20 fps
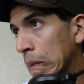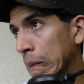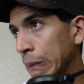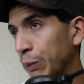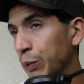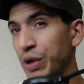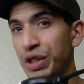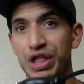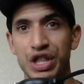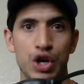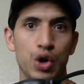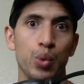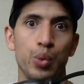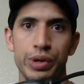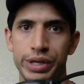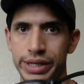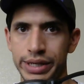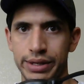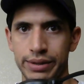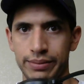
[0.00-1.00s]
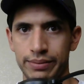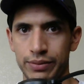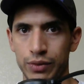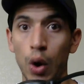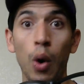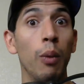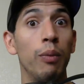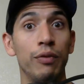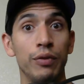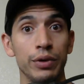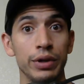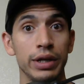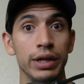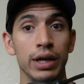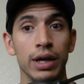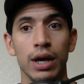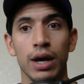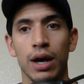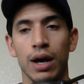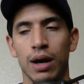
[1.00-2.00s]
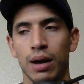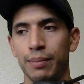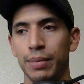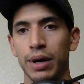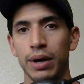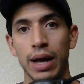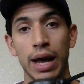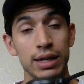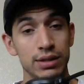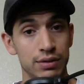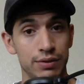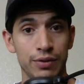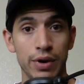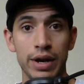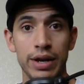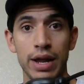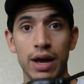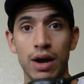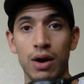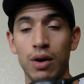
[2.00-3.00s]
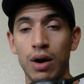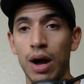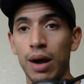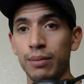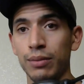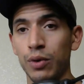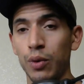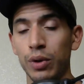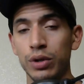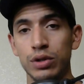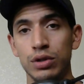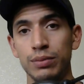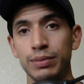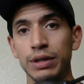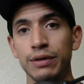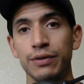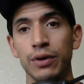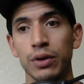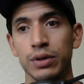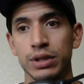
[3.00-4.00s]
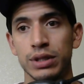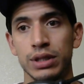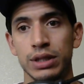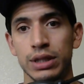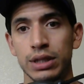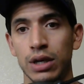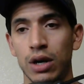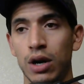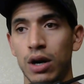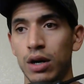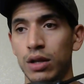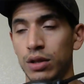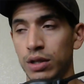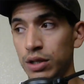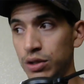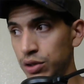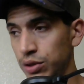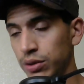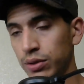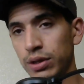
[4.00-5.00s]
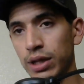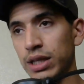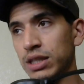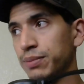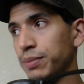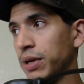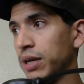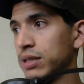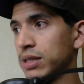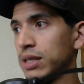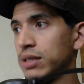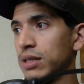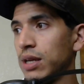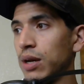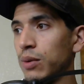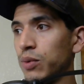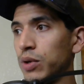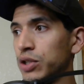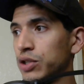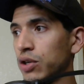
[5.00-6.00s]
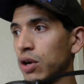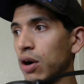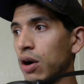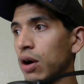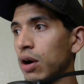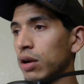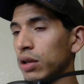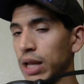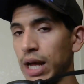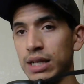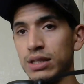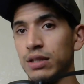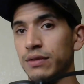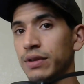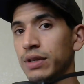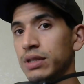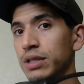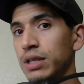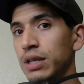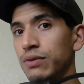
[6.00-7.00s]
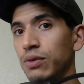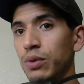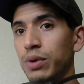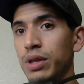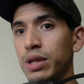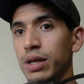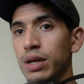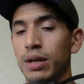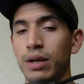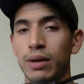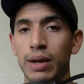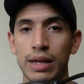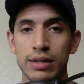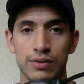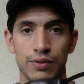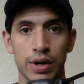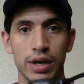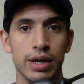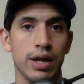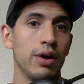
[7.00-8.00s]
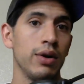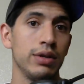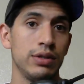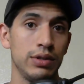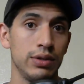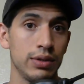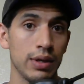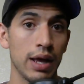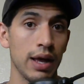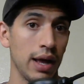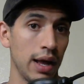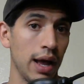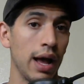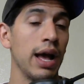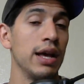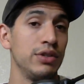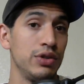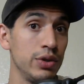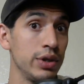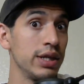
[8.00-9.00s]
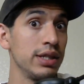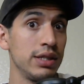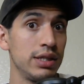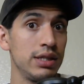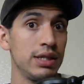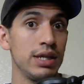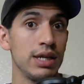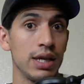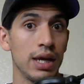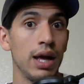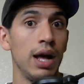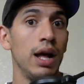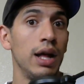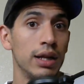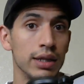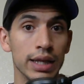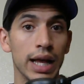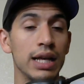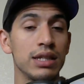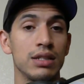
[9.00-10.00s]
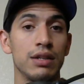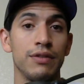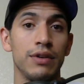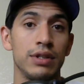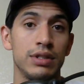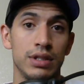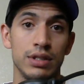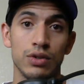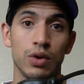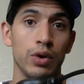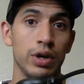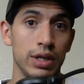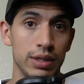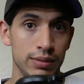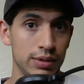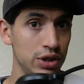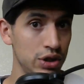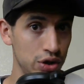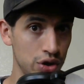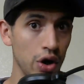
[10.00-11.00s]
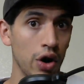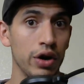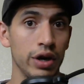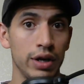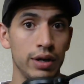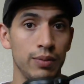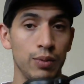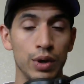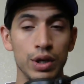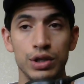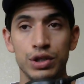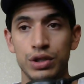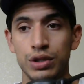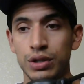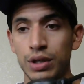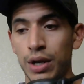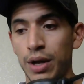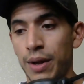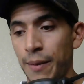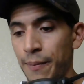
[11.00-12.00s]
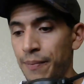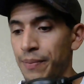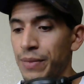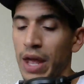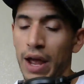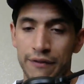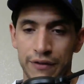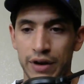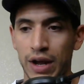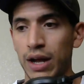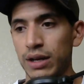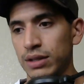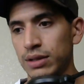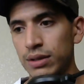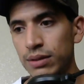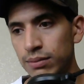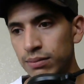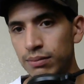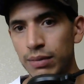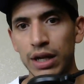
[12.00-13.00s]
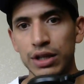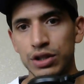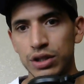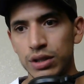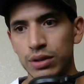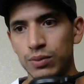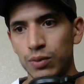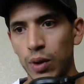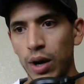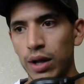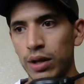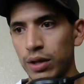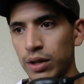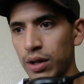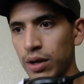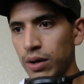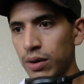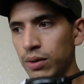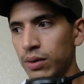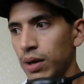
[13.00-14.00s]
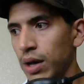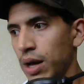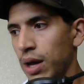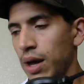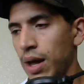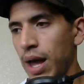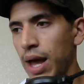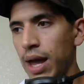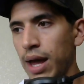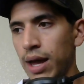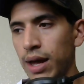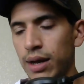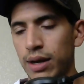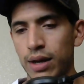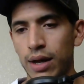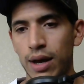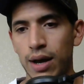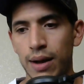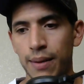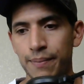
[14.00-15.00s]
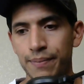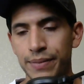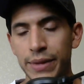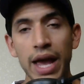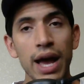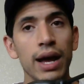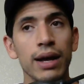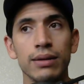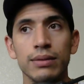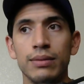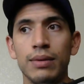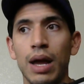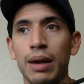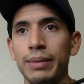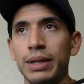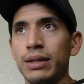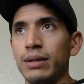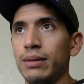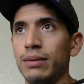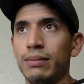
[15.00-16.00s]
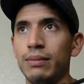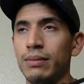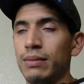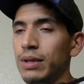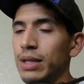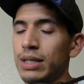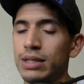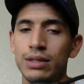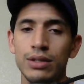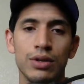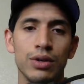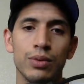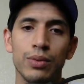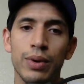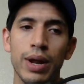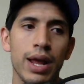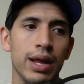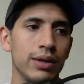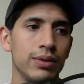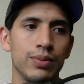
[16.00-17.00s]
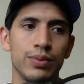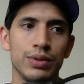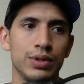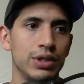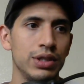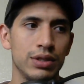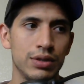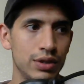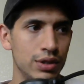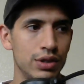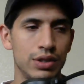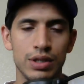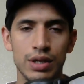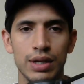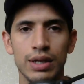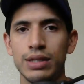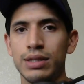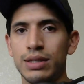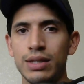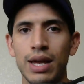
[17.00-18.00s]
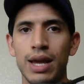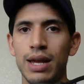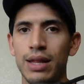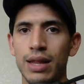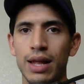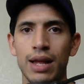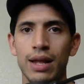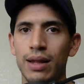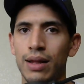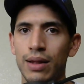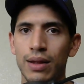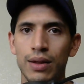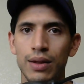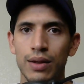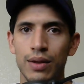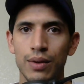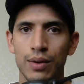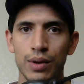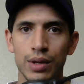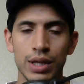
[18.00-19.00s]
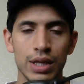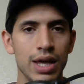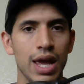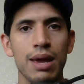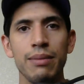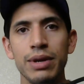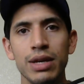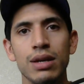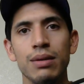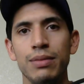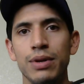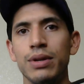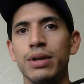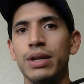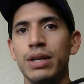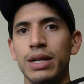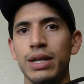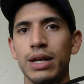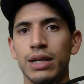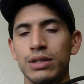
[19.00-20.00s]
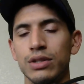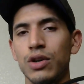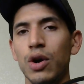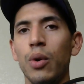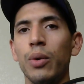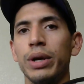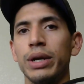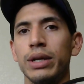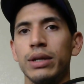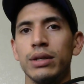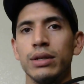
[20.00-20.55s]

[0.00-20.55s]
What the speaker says: within a week. Hopefully. But as of right now, I'm going to be focusing on the 2 Let's Plays I said, which are Last of Us and Evil Within. As right now, as you can see, Last of Us has already started, which I forgot to mention a while ago. And yeah, I mean, this little rant was just to say that the gaming community is going